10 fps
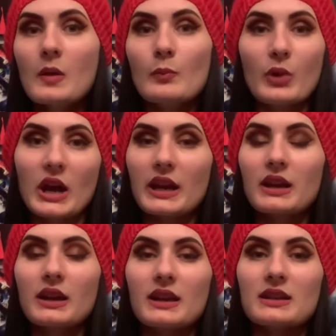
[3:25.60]
bought it
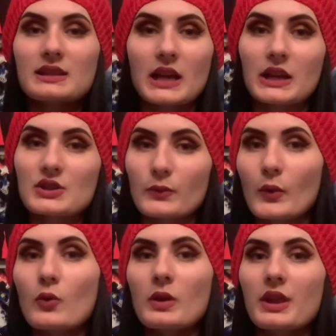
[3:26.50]
and decided to
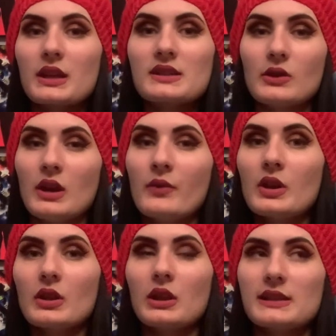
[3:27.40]
roll with it. So
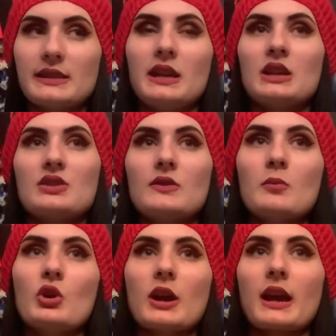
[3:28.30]
even listening to the
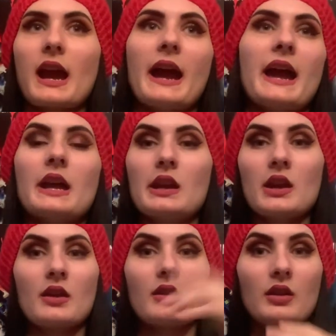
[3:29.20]
book, I had
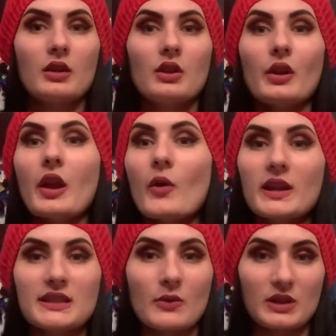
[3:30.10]
no
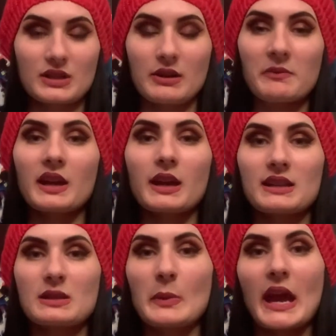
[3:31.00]
idea what to even
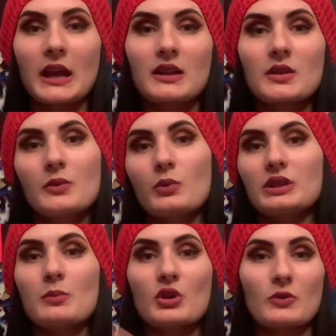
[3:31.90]
expect, what
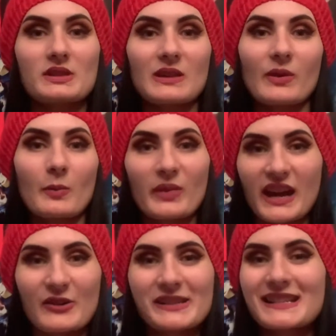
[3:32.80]
the book was even
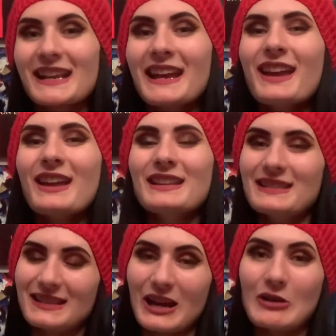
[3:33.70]
about.
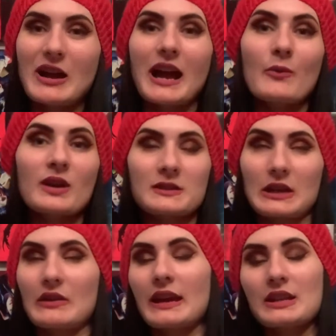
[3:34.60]
So I was
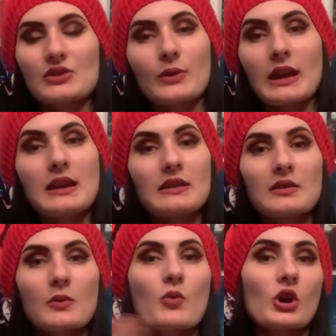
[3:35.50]
going into it
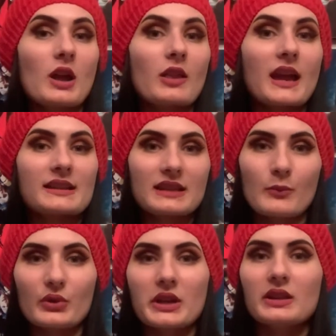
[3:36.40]
more or less
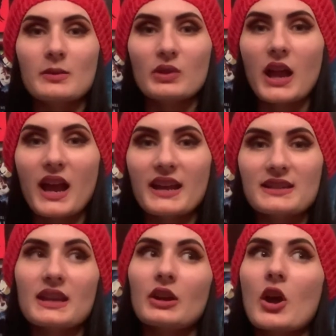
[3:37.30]
completely blind
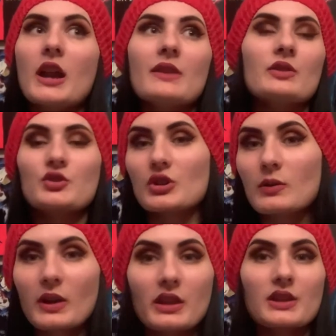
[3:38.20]
and not even sure
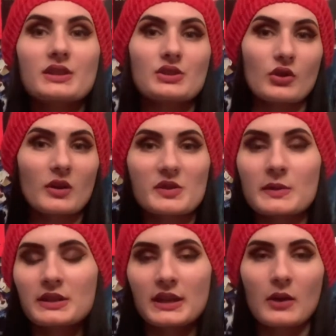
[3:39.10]
where the story was
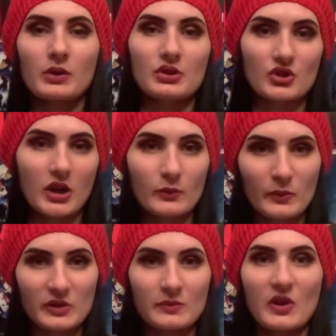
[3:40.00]
supposed to go, what the genre
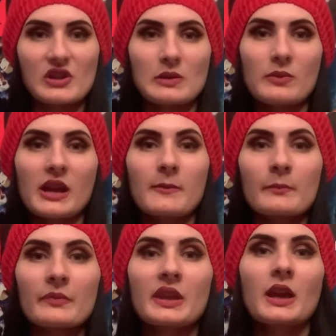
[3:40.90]
was supposed to be,
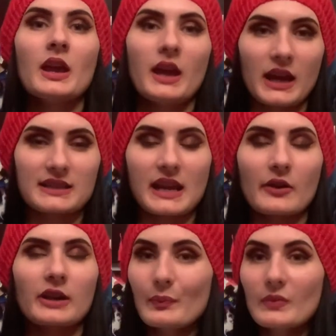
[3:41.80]

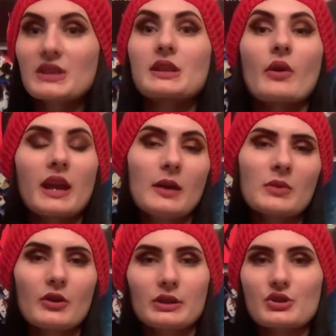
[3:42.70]
etc. So I am
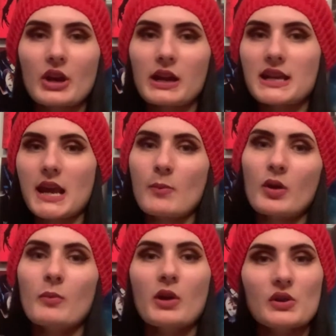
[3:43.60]
going to try to keep
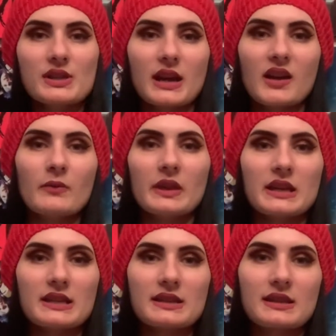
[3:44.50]
most of
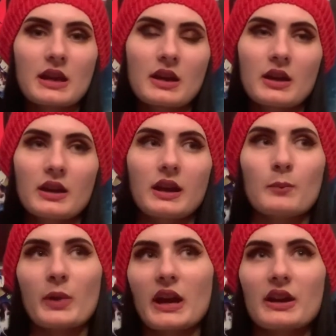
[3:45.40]
this
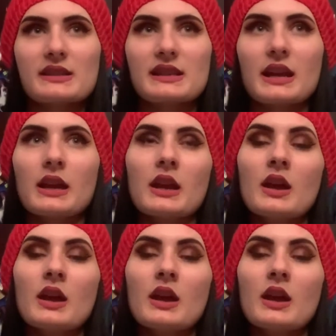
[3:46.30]
comparison